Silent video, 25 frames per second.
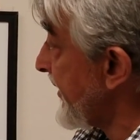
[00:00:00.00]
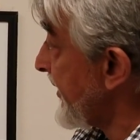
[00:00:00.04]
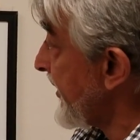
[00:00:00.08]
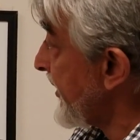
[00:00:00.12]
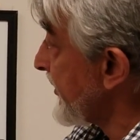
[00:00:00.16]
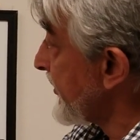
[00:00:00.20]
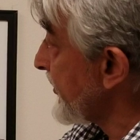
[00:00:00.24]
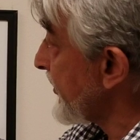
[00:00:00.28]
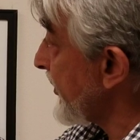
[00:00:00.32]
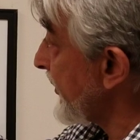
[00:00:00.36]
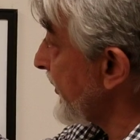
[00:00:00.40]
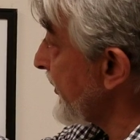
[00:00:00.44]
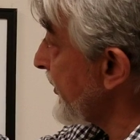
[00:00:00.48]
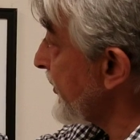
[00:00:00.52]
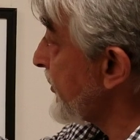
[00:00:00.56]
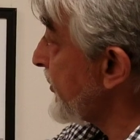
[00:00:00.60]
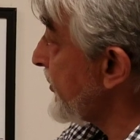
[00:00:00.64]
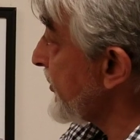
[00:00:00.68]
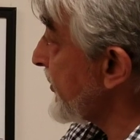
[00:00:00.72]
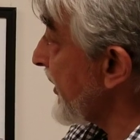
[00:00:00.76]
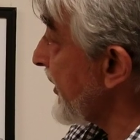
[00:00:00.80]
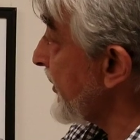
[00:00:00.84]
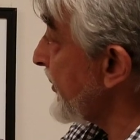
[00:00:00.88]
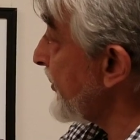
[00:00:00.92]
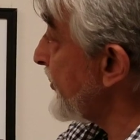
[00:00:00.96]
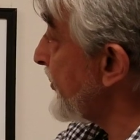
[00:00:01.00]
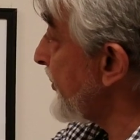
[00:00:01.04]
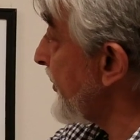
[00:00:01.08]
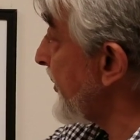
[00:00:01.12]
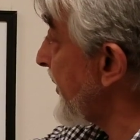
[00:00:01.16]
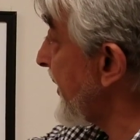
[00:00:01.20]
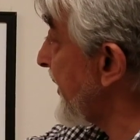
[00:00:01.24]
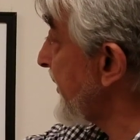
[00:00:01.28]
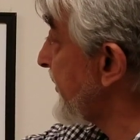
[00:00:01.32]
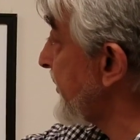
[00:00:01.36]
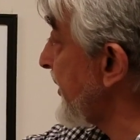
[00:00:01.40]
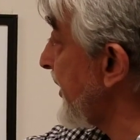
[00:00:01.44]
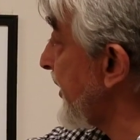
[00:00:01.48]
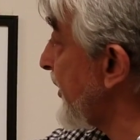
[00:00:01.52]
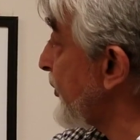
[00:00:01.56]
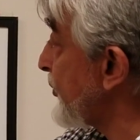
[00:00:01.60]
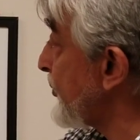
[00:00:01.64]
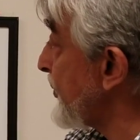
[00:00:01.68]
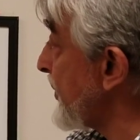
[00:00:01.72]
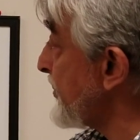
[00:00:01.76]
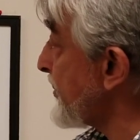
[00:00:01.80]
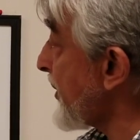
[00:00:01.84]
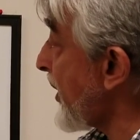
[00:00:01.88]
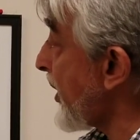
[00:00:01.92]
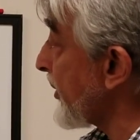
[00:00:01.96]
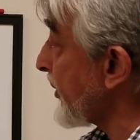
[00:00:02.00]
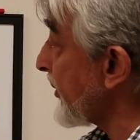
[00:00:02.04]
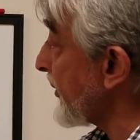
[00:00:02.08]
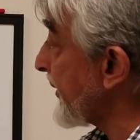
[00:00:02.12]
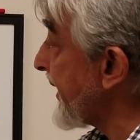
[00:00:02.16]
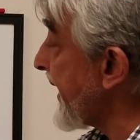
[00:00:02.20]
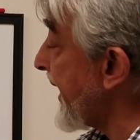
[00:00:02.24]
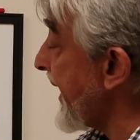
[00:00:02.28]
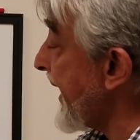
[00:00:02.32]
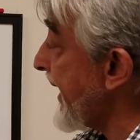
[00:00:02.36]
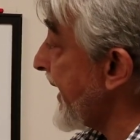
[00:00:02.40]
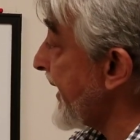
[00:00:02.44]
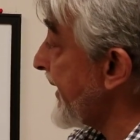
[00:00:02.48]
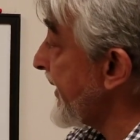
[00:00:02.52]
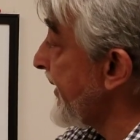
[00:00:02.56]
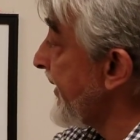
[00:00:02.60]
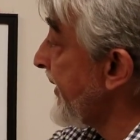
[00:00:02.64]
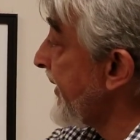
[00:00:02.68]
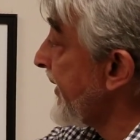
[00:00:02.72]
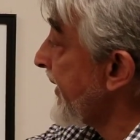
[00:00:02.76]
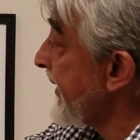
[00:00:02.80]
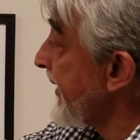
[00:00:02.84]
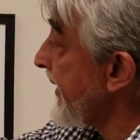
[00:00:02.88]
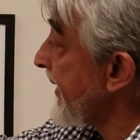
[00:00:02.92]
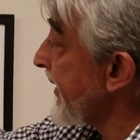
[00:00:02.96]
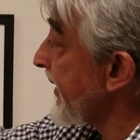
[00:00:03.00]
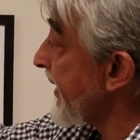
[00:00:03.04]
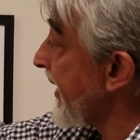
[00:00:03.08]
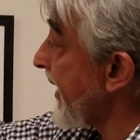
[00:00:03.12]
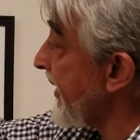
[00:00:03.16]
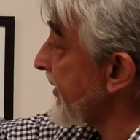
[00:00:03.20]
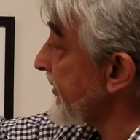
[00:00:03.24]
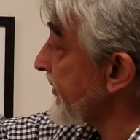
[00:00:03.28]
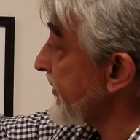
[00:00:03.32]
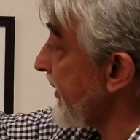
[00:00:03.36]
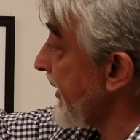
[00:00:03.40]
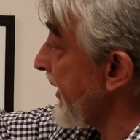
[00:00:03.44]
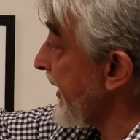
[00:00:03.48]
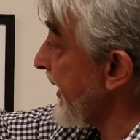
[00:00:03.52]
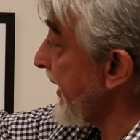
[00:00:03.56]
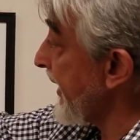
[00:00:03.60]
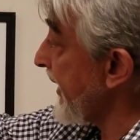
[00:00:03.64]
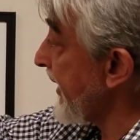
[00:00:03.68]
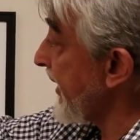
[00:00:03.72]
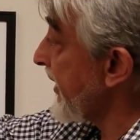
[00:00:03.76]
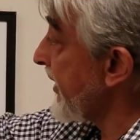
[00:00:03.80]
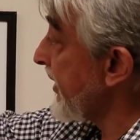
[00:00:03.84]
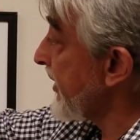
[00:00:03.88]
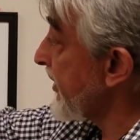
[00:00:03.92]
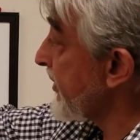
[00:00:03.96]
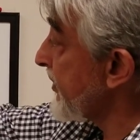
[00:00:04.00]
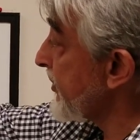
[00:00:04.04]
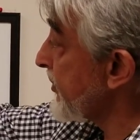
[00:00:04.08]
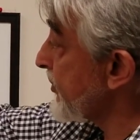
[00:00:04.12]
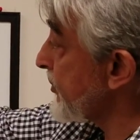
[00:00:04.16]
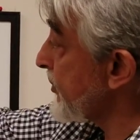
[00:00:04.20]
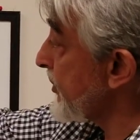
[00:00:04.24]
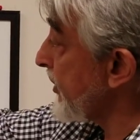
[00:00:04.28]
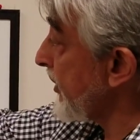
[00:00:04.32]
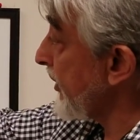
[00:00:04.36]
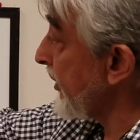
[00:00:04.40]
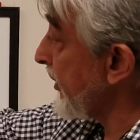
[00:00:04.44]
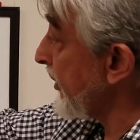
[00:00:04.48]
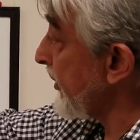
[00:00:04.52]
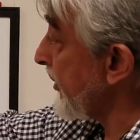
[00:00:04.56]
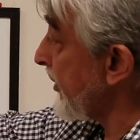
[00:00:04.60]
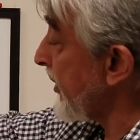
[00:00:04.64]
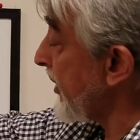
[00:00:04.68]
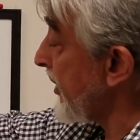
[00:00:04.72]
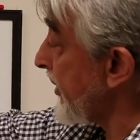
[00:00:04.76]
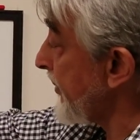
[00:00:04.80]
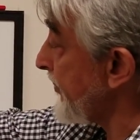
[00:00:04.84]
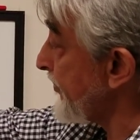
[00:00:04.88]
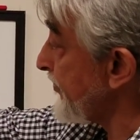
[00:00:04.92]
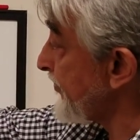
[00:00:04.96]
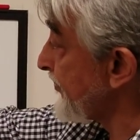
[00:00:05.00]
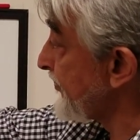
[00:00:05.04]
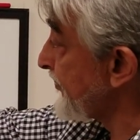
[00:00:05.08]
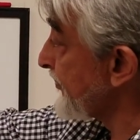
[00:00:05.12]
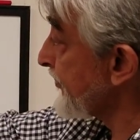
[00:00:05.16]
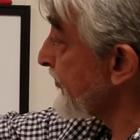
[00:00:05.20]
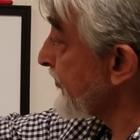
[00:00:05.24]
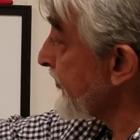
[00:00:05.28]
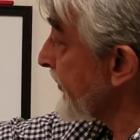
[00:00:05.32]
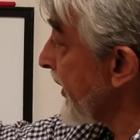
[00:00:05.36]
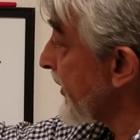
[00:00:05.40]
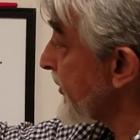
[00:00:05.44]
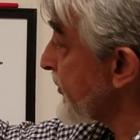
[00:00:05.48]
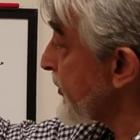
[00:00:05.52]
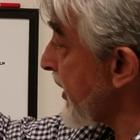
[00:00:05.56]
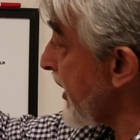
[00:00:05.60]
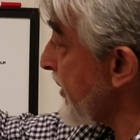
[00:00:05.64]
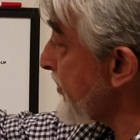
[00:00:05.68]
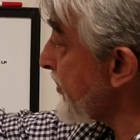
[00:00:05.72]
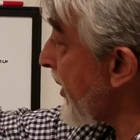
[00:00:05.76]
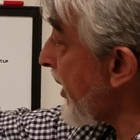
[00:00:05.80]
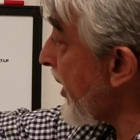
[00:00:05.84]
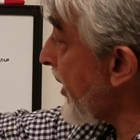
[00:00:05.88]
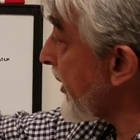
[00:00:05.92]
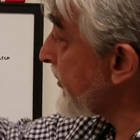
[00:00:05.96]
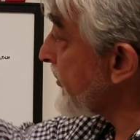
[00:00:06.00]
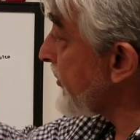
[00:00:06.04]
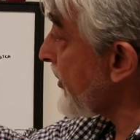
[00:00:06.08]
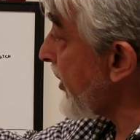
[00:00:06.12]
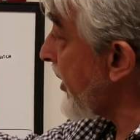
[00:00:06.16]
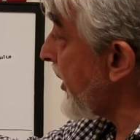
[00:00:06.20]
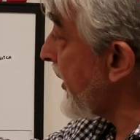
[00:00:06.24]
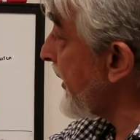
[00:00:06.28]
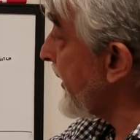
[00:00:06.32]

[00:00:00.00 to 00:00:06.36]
So this is let's say a remodel CAN. It has a little J box on